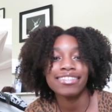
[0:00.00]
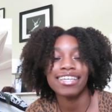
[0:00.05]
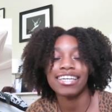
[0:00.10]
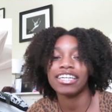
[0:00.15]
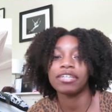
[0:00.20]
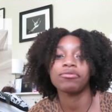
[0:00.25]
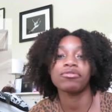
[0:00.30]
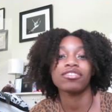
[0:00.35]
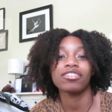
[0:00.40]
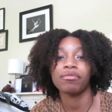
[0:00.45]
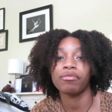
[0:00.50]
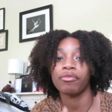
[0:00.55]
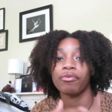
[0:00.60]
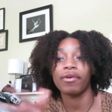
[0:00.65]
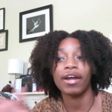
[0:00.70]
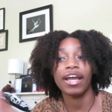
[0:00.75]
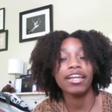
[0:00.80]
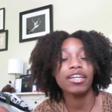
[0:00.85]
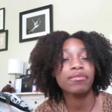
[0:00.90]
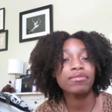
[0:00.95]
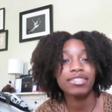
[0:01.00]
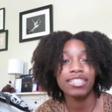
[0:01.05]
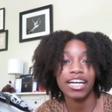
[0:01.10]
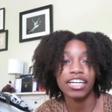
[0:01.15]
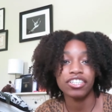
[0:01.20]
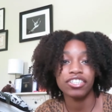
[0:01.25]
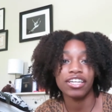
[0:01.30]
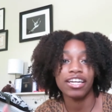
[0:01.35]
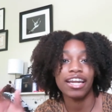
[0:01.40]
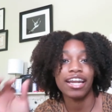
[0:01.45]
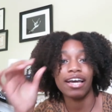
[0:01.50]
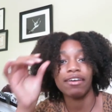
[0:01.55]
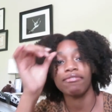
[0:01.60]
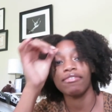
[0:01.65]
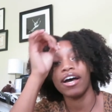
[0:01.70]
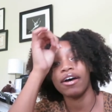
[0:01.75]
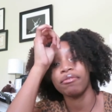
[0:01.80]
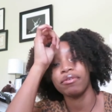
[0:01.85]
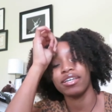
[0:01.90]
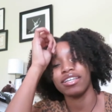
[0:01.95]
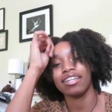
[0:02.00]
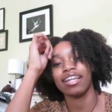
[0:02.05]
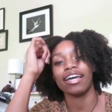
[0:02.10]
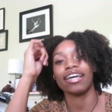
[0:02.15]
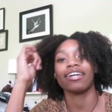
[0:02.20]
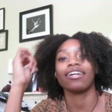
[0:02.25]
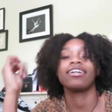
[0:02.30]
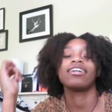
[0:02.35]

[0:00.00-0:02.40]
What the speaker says: Like, it was some random section, and I found it like